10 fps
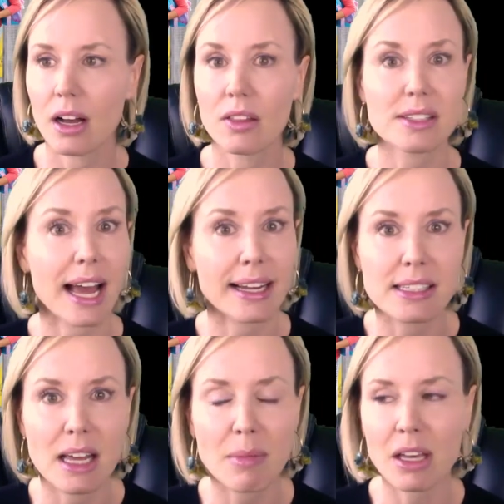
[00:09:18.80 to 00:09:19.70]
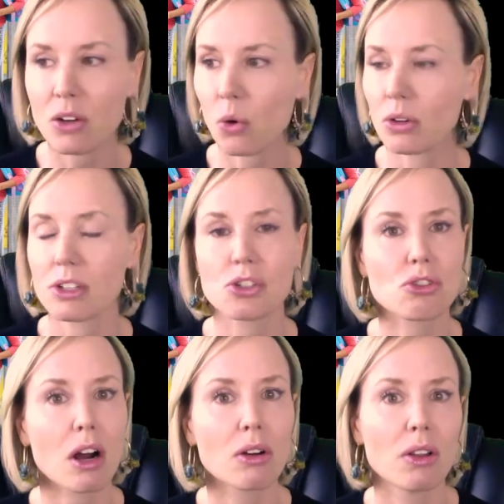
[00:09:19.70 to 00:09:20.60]
that's academic or a
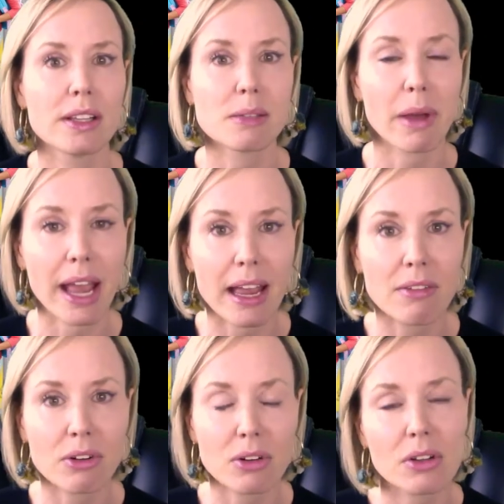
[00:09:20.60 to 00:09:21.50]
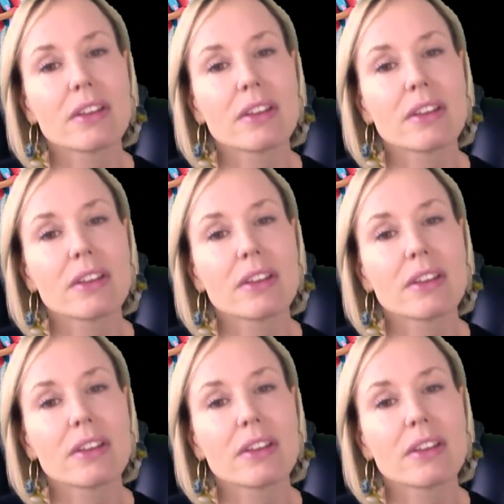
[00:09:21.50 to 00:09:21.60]
struggle that's behavioral.